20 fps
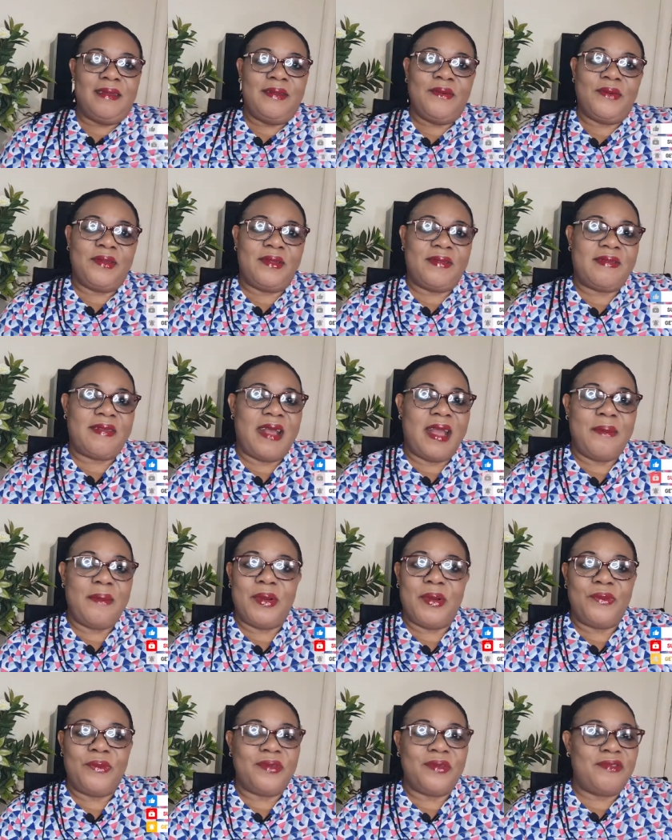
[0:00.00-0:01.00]
The other time
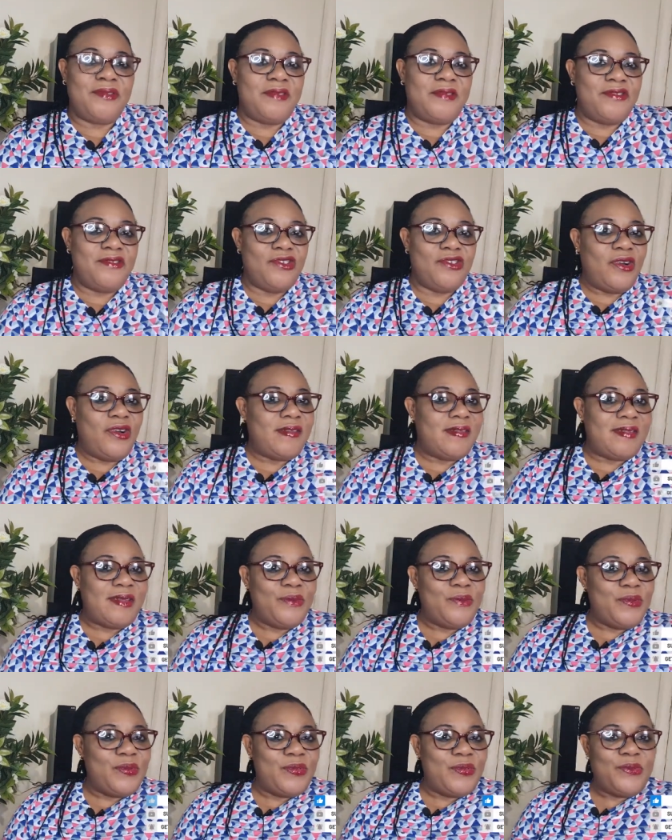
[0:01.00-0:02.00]
I was
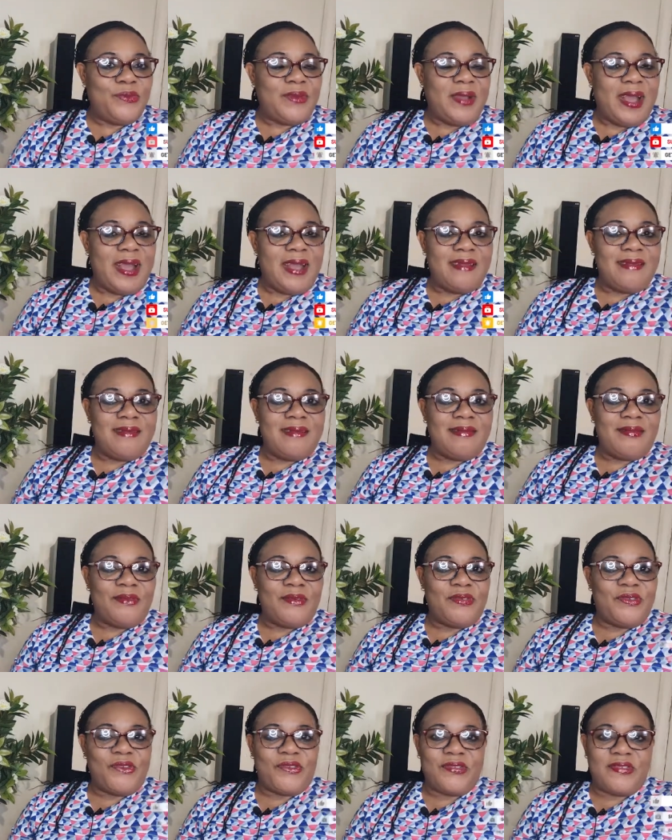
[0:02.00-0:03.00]
rejoicing with you guys, it
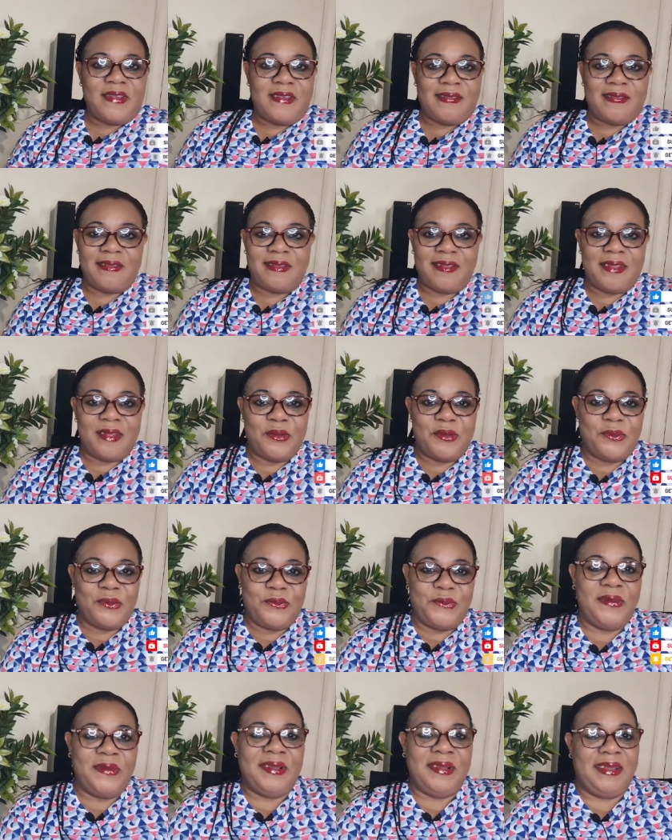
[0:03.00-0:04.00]
was just yesterday
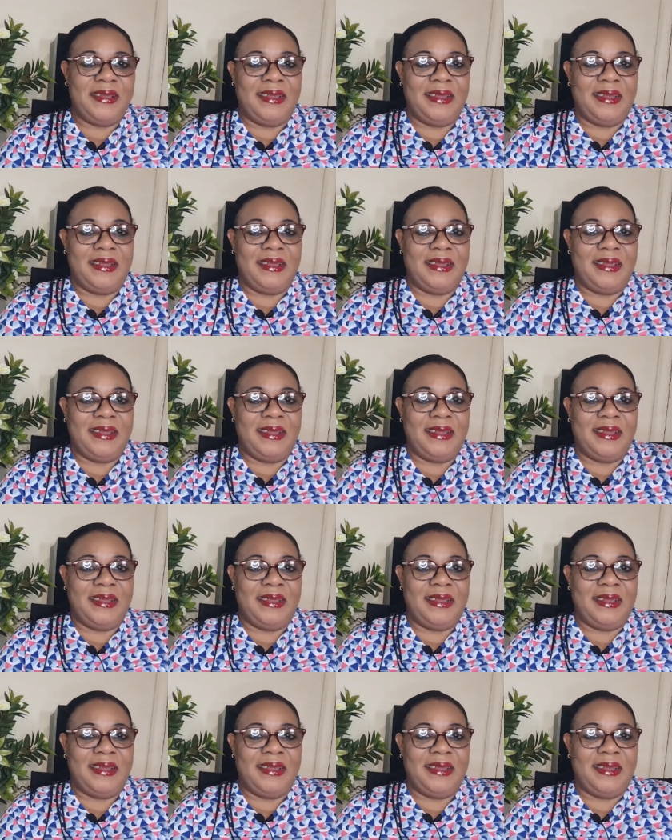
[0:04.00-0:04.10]
though.